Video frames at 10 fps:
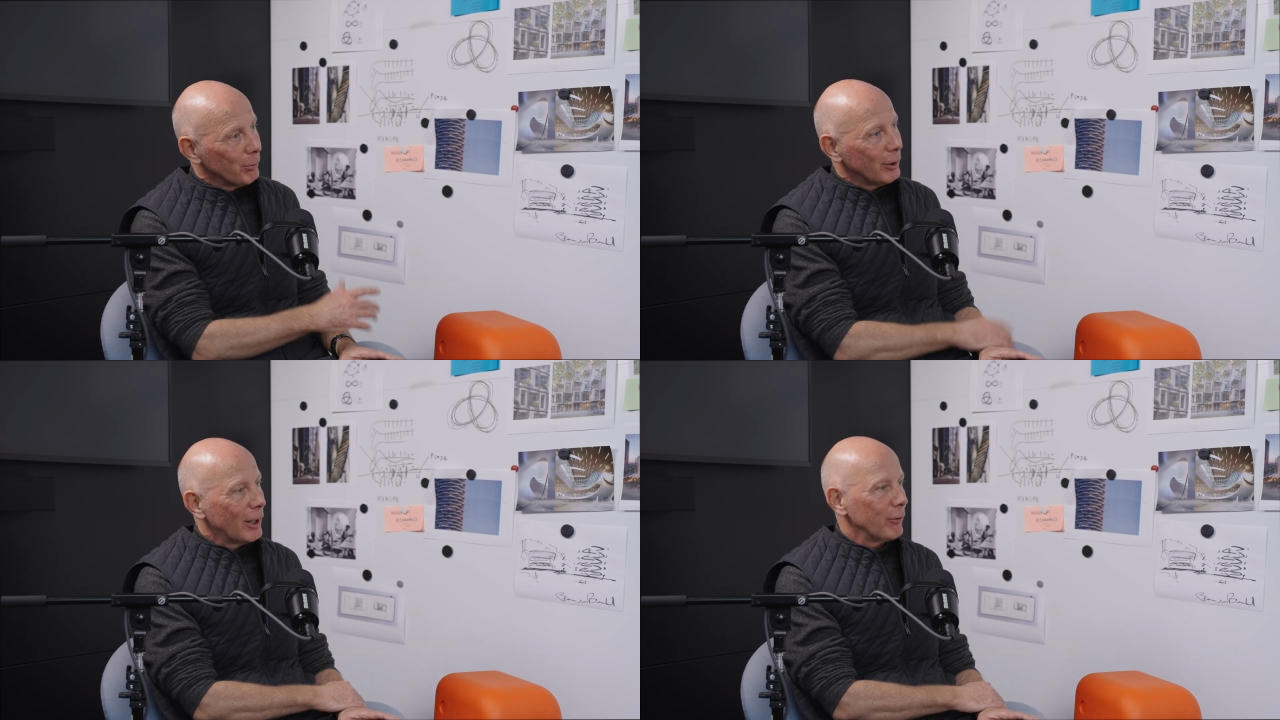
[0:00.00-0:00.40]

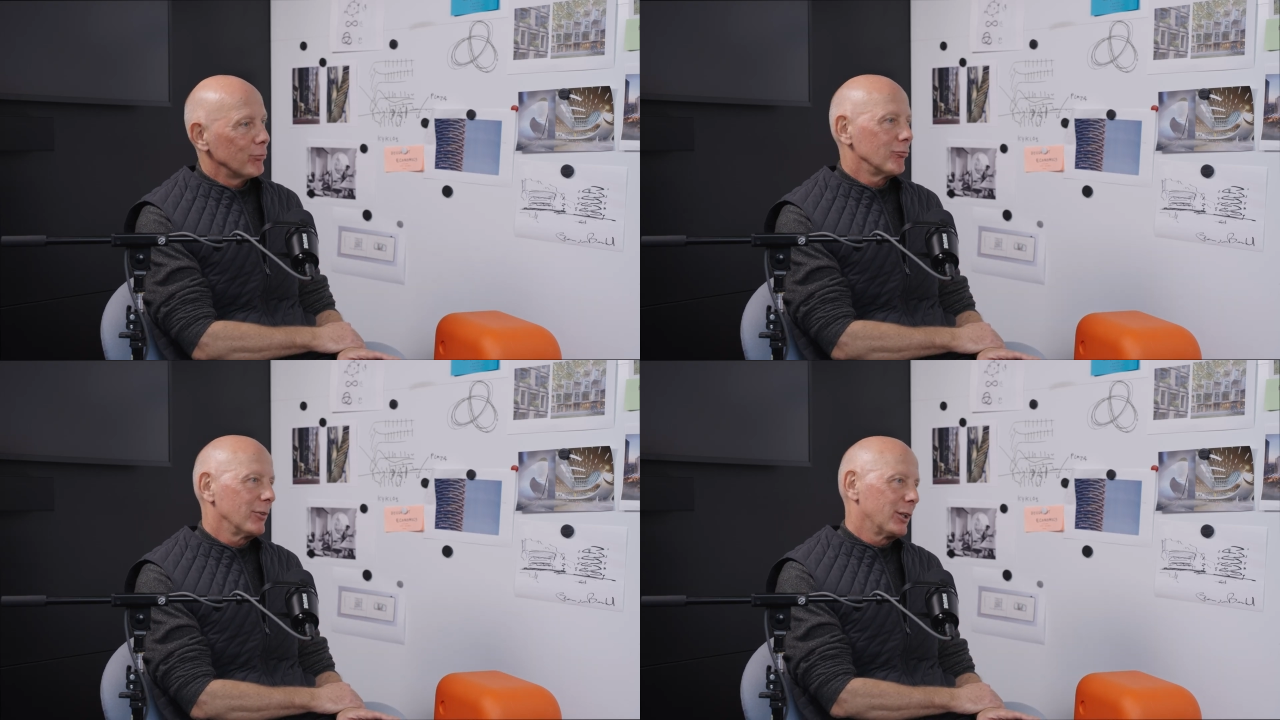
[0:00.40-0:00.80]
but then
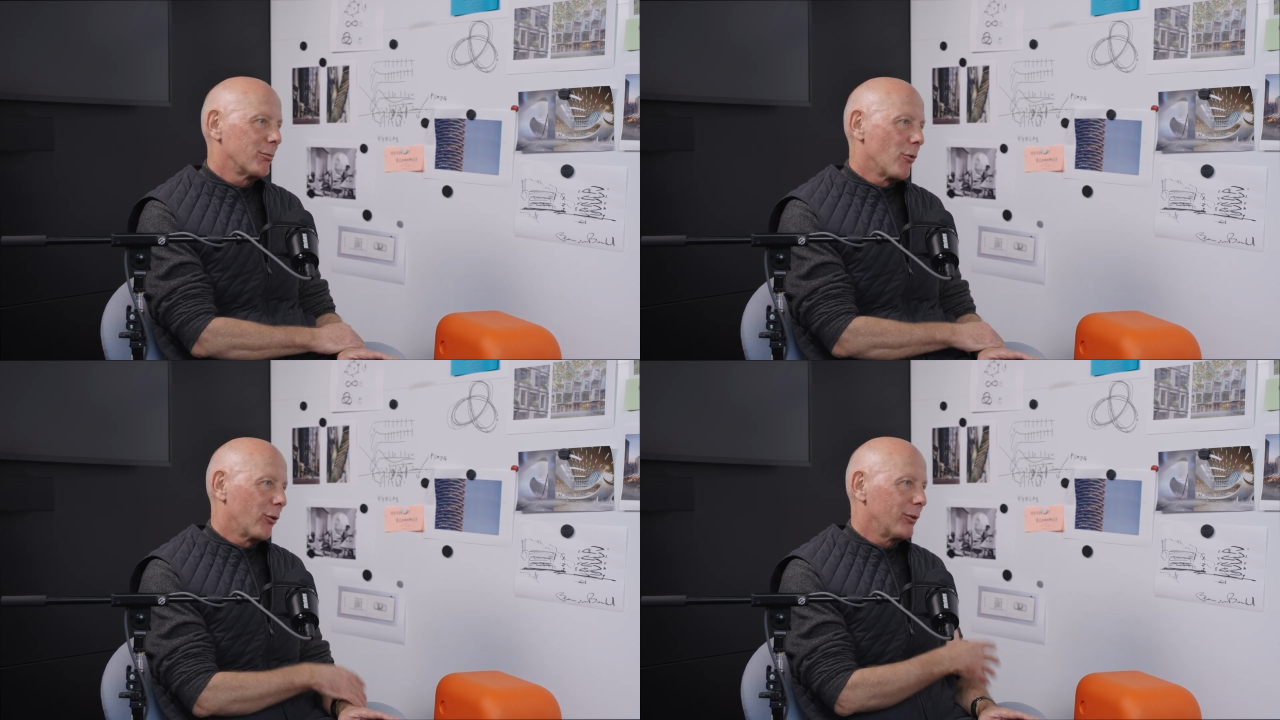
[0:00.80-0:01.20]
in a
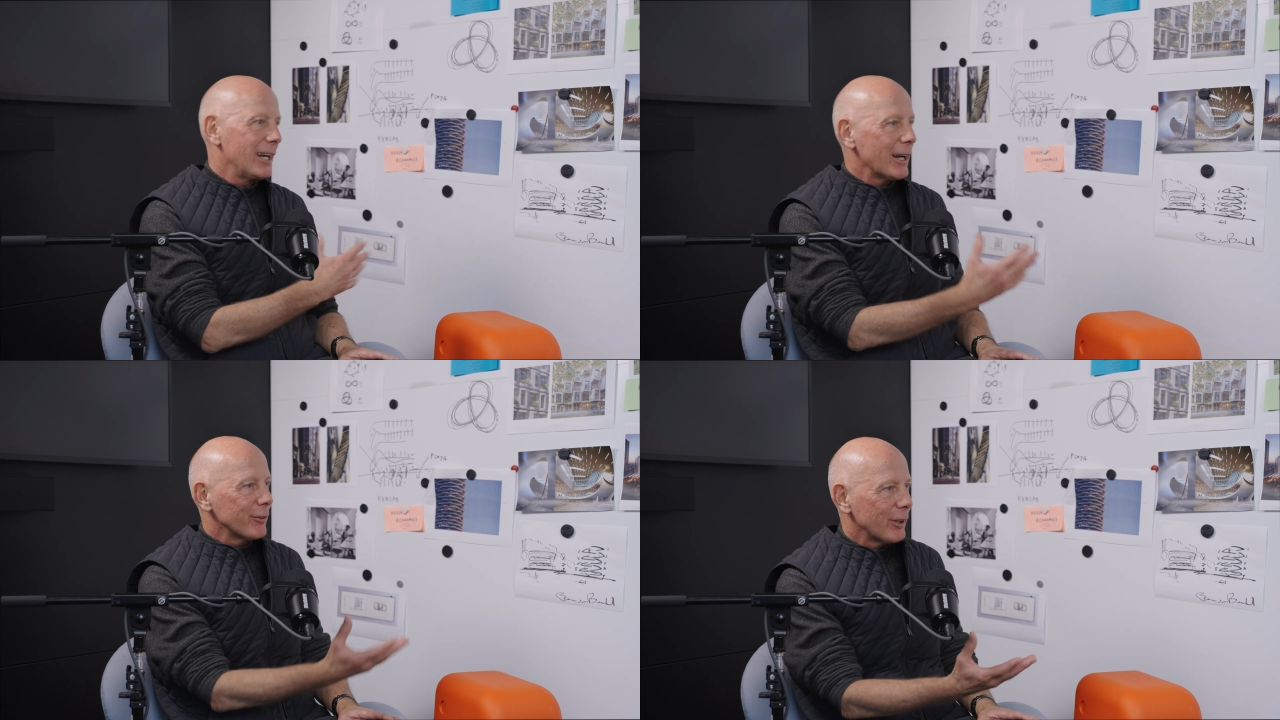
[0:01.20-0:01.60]
more
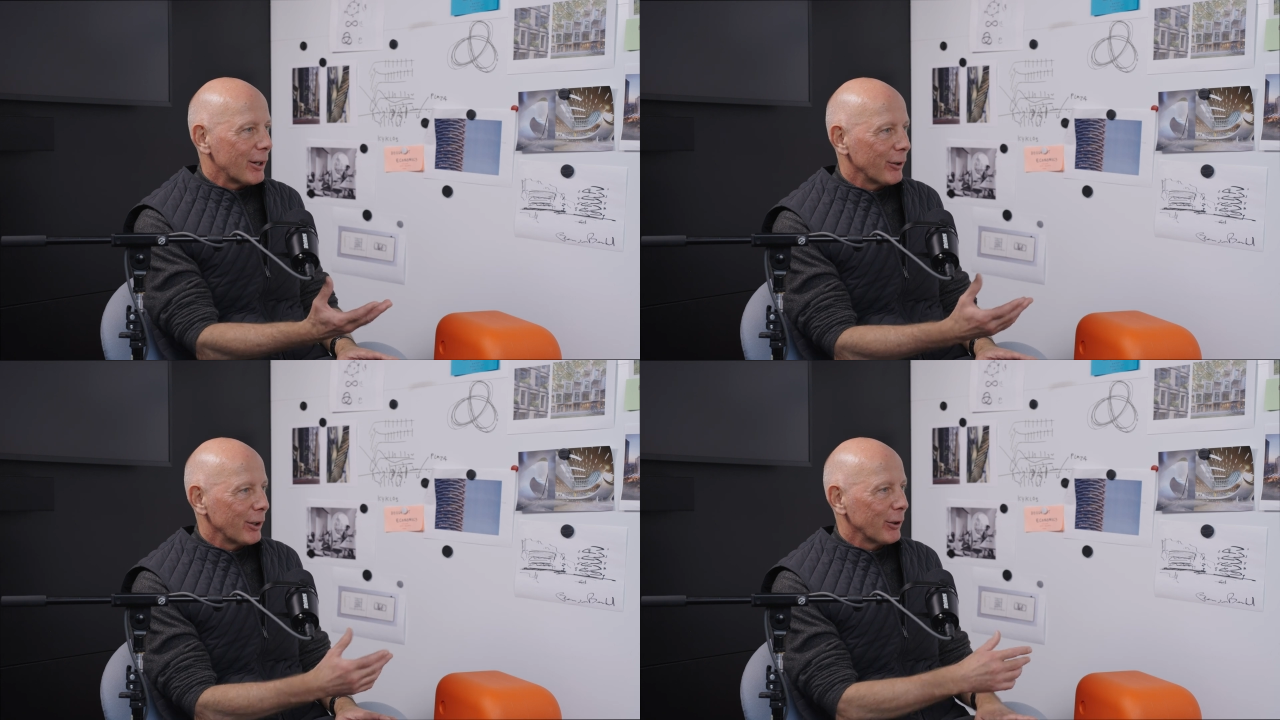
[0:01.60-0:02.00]
relaxed
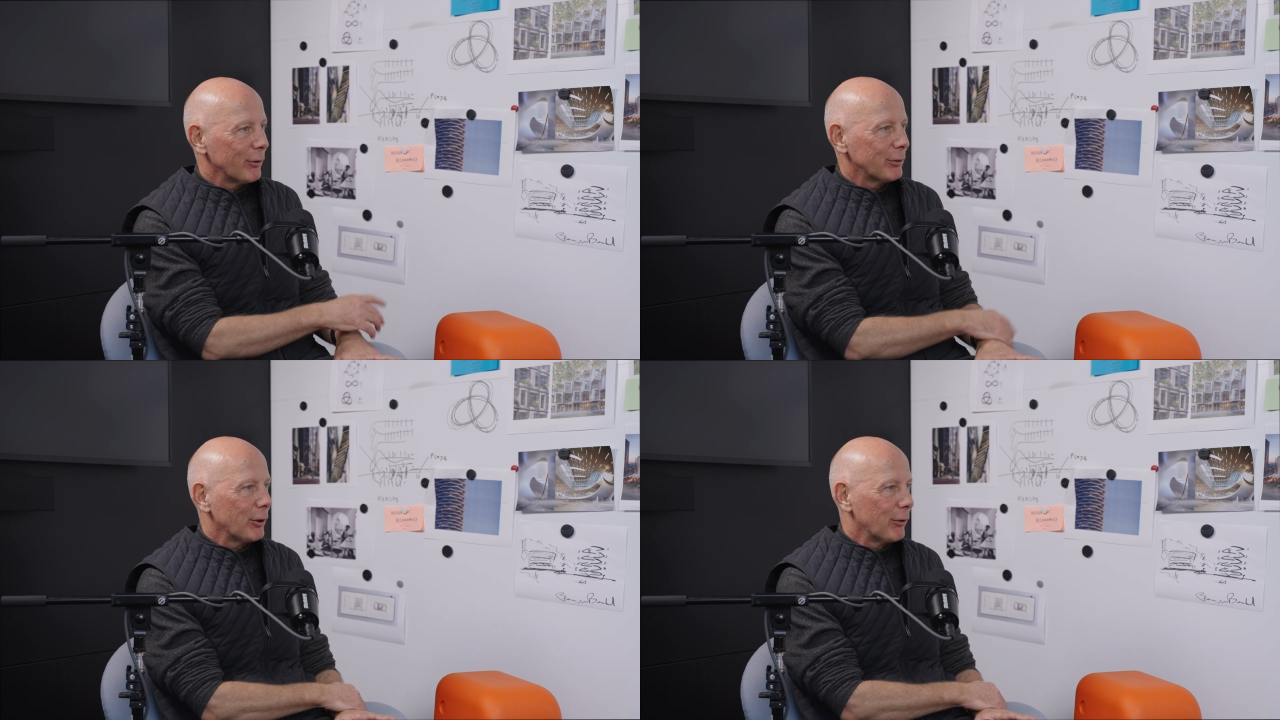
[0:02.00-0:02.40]
area
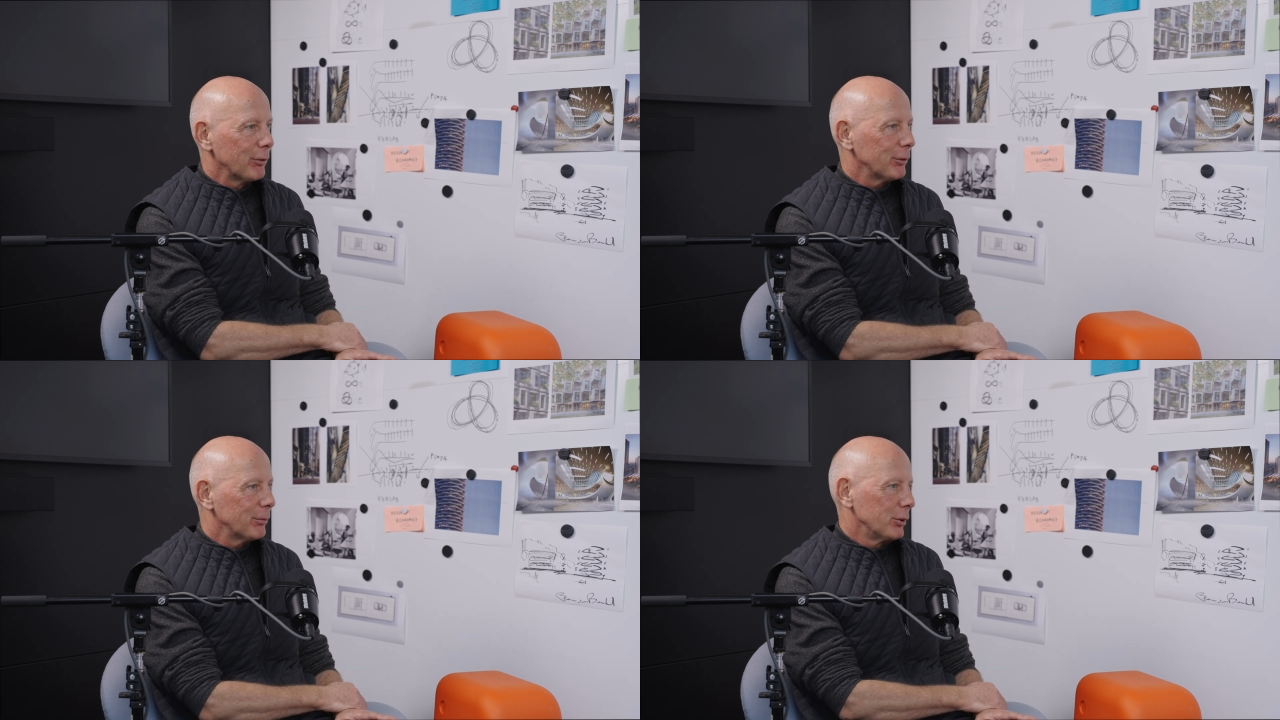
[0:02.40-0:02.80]
of the office,